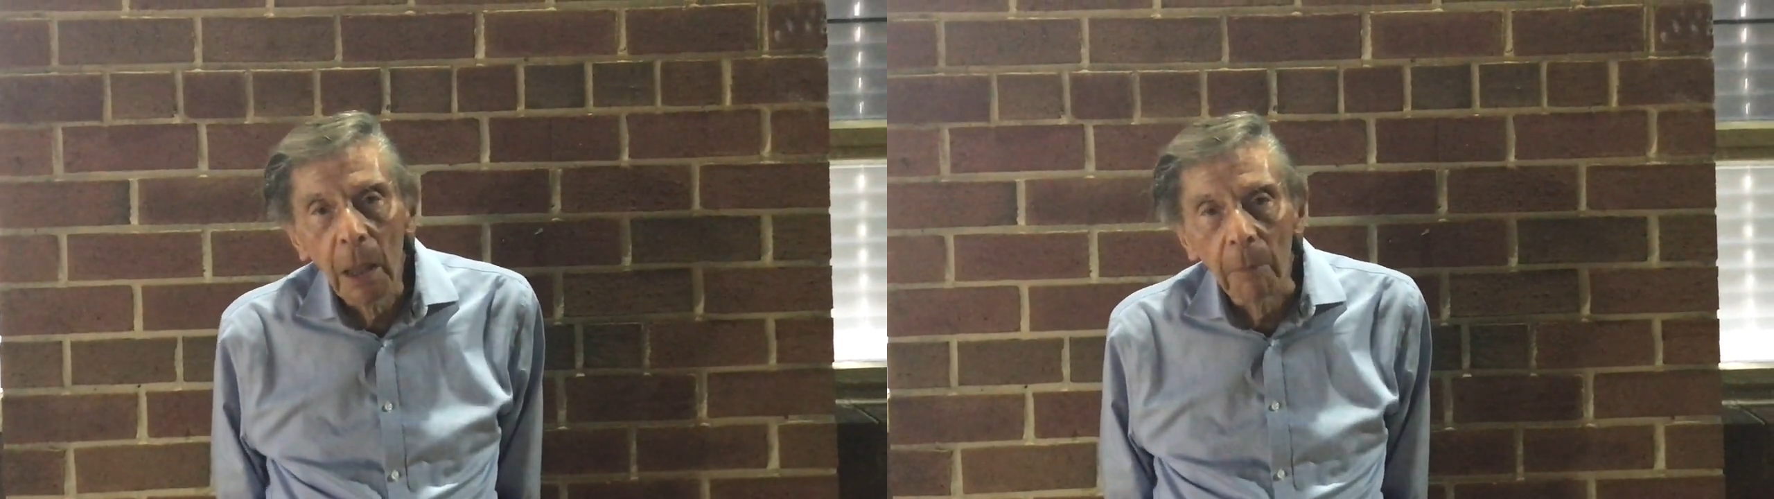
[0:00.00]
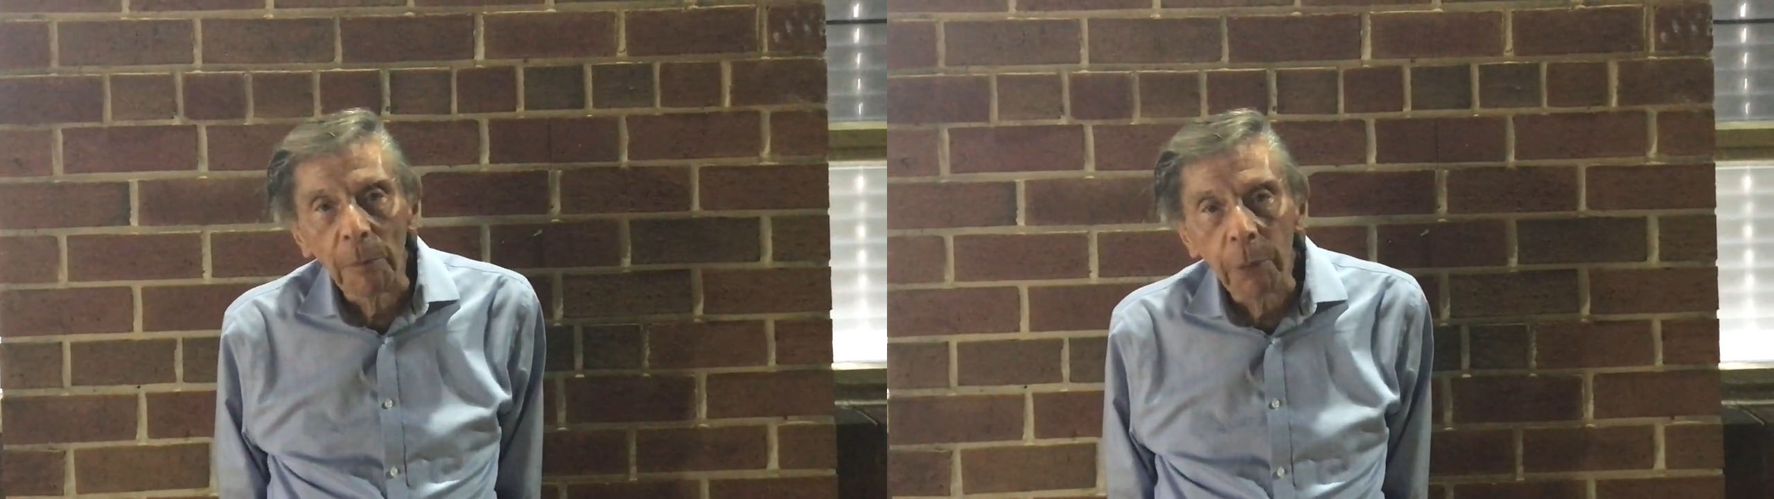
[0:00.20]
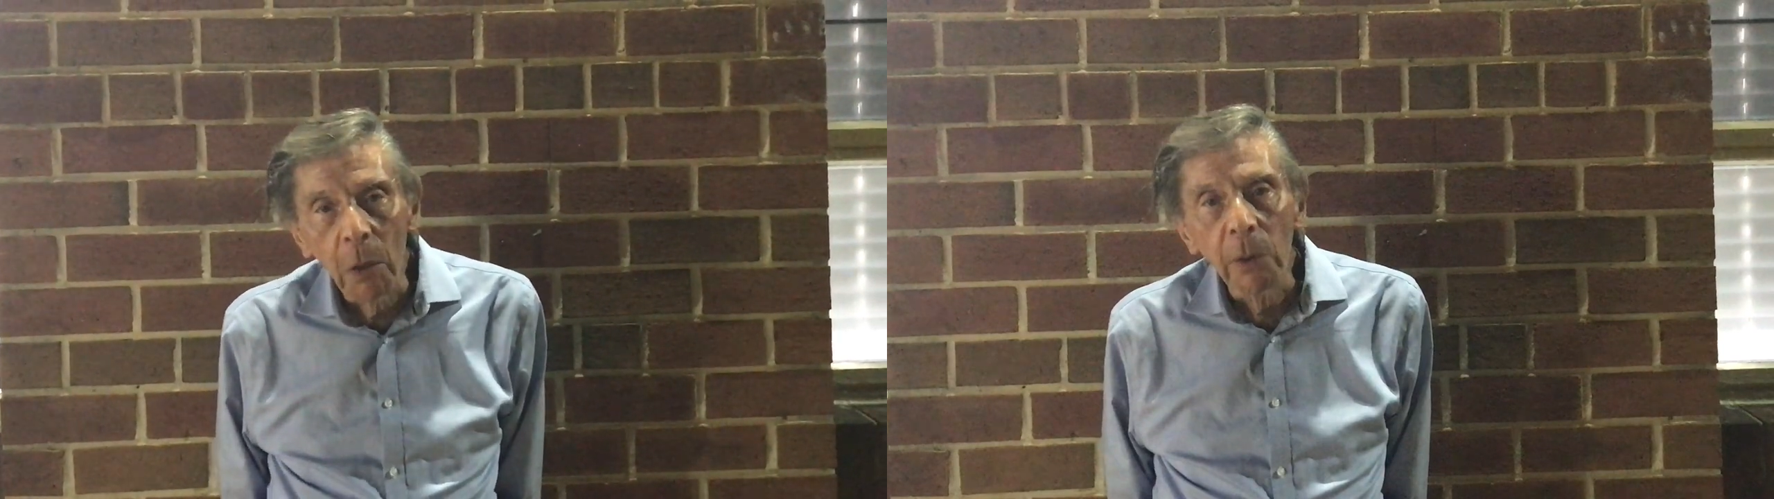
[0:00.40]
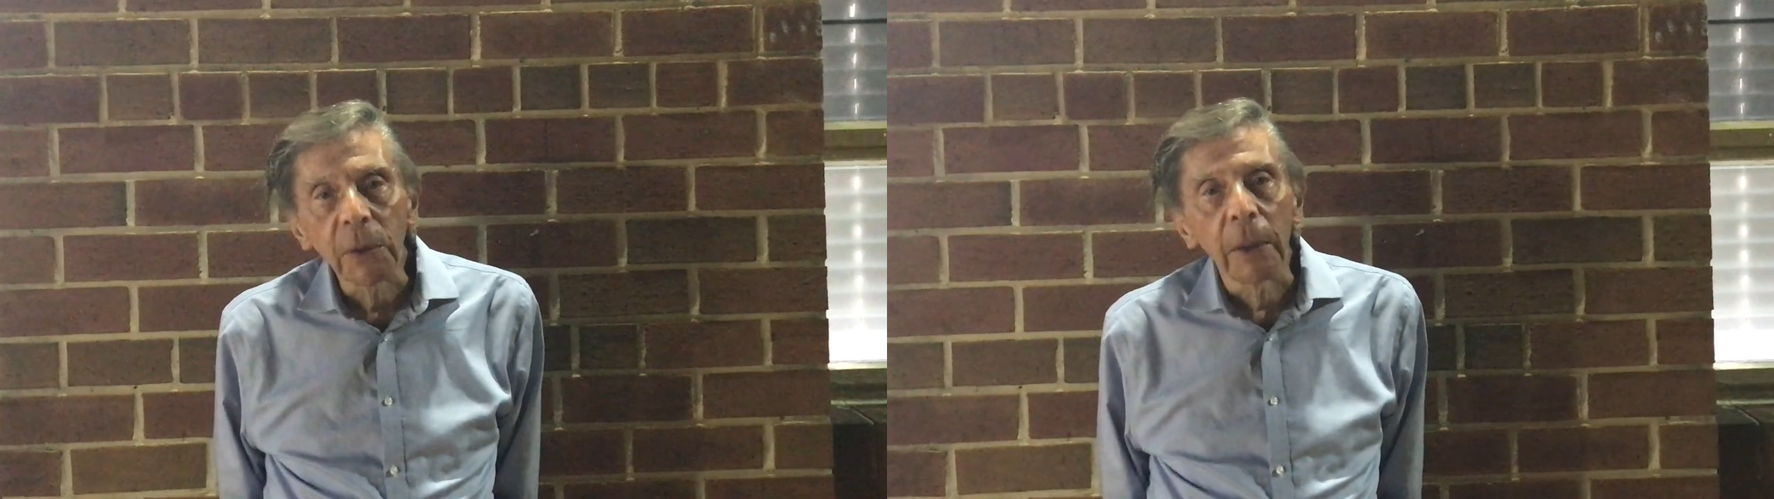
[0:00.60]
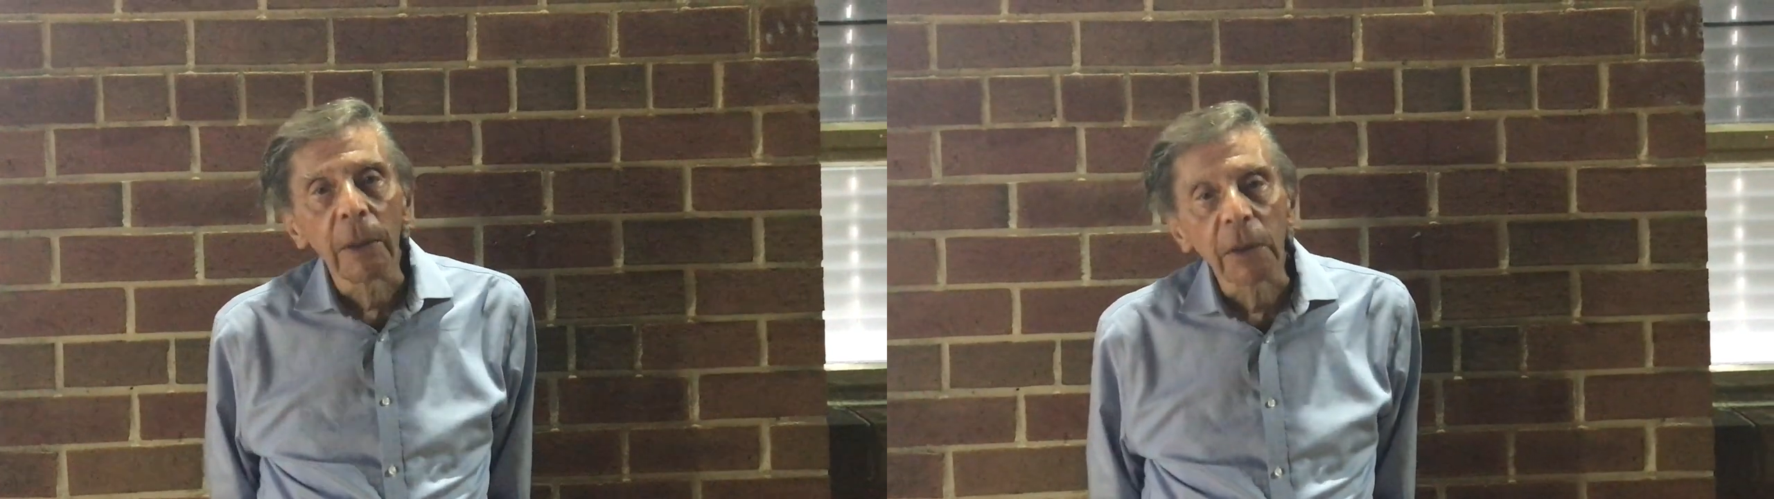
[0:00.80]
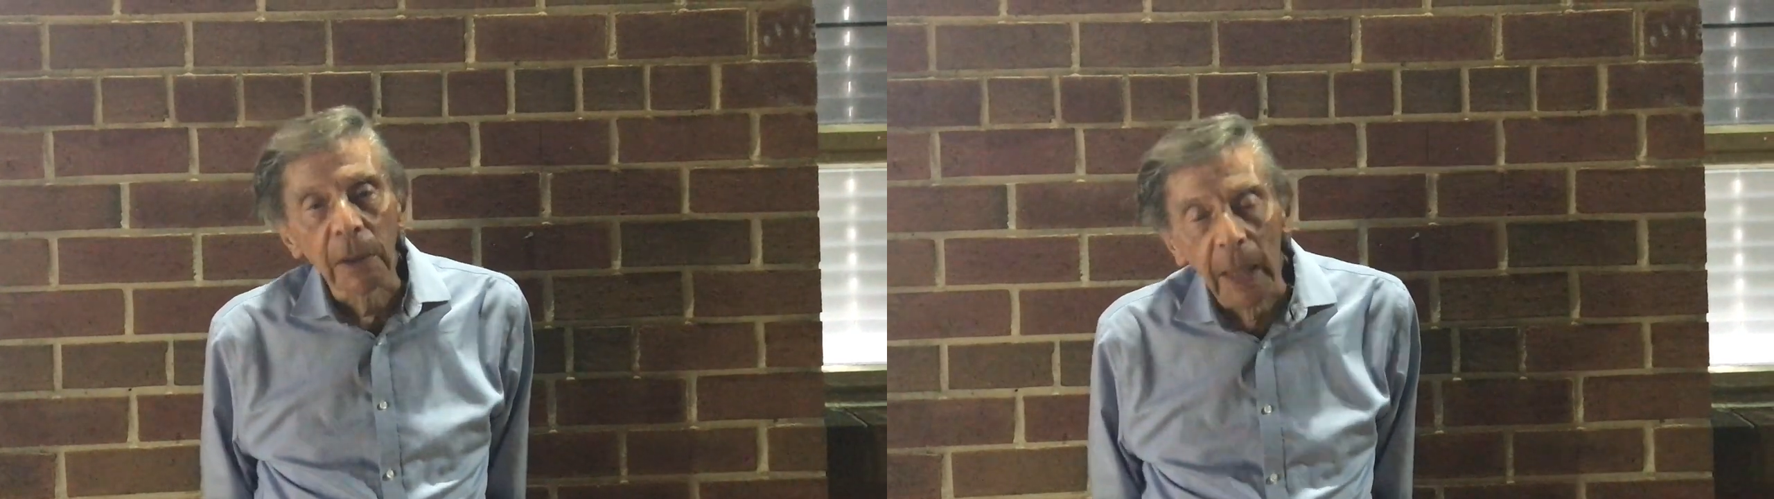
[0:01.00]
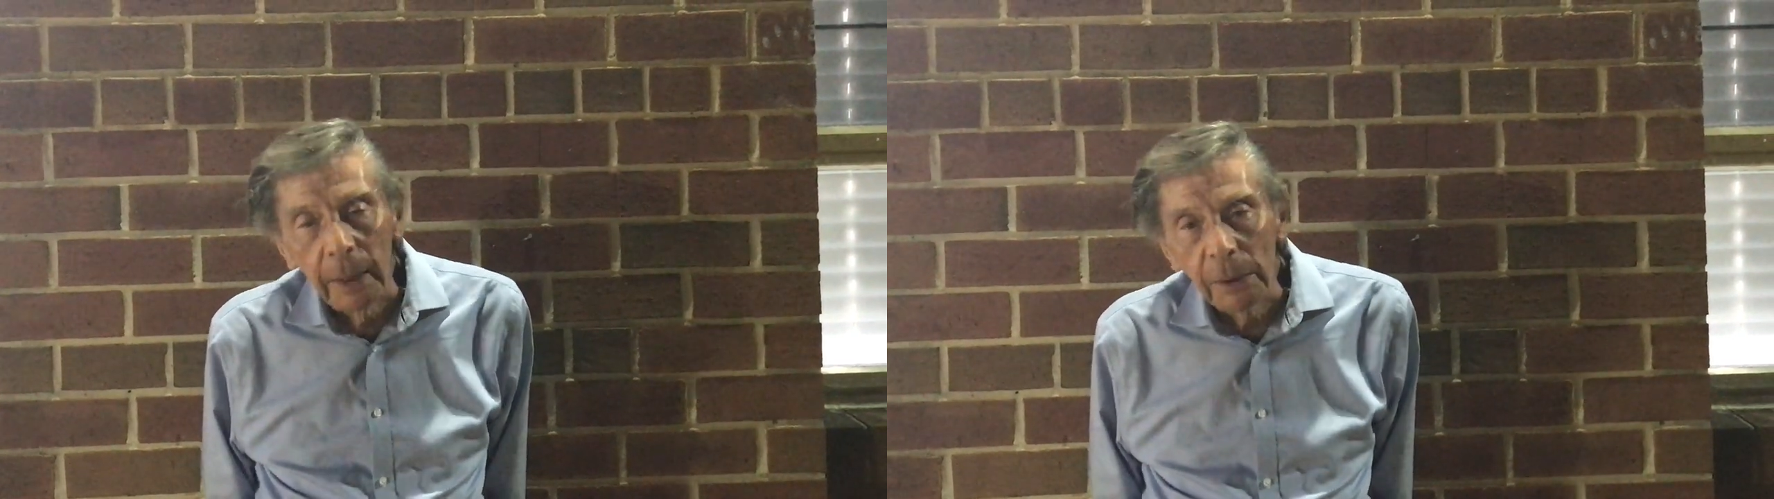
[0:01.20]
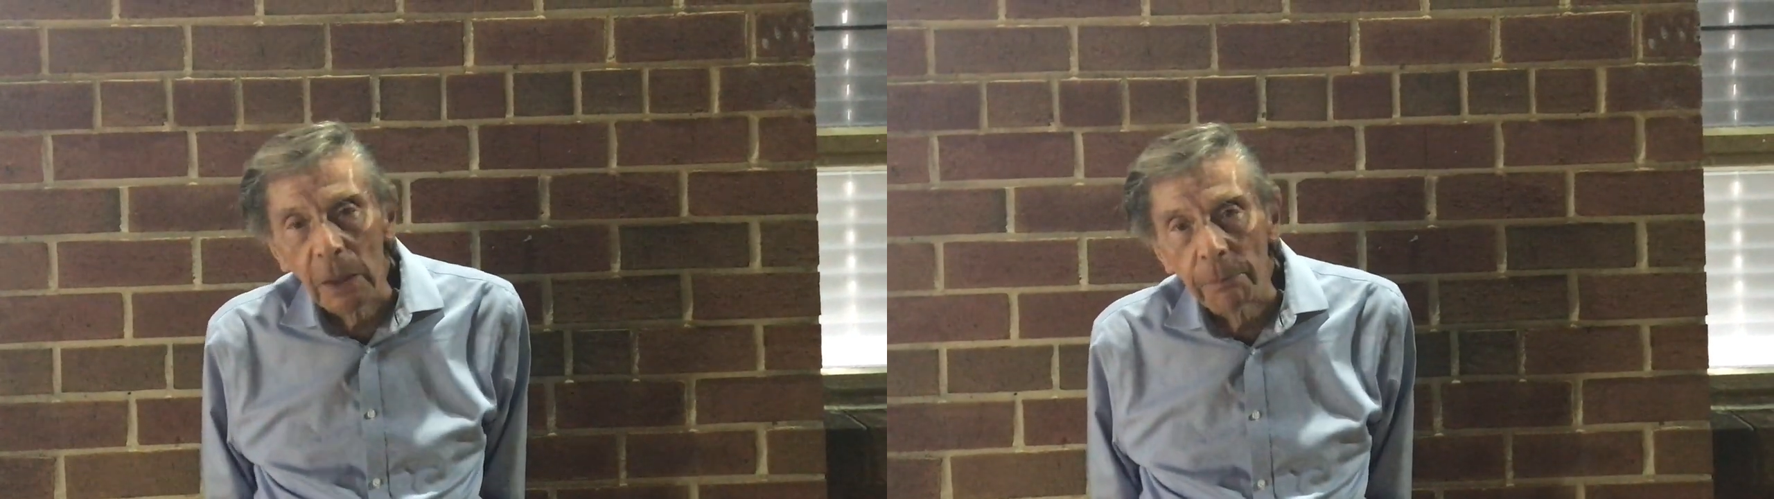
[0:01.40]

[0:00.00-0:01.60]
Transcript: I'm opposed to this tax